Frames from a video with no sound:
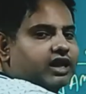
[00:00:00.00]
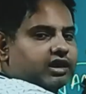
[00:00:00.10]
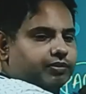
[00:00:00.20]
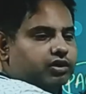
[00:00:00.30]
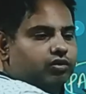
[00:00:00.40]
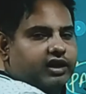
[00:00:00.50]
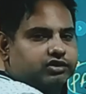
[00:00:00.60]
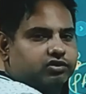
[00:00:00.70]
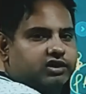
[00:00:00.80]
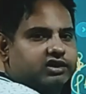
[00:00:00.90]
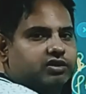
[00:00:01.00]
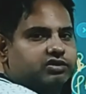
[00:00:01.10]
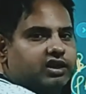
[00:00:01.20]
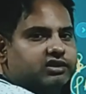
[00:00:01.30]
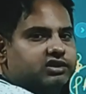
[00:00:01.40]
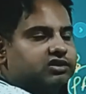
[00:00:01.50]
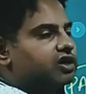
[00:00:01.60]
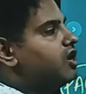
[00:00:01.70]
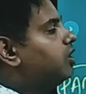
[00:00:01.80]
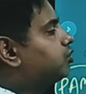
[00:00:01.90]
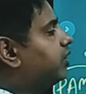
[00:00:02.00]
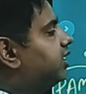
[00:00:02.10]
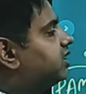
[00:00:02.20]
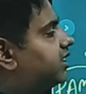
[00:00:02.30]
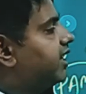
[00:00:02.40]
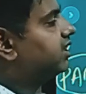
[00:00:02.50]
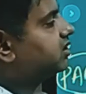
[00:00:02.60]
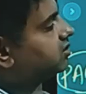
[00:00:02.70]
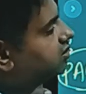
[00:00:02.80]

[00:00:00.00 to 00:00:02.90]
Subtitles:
that particular exogenous substances. So in this case,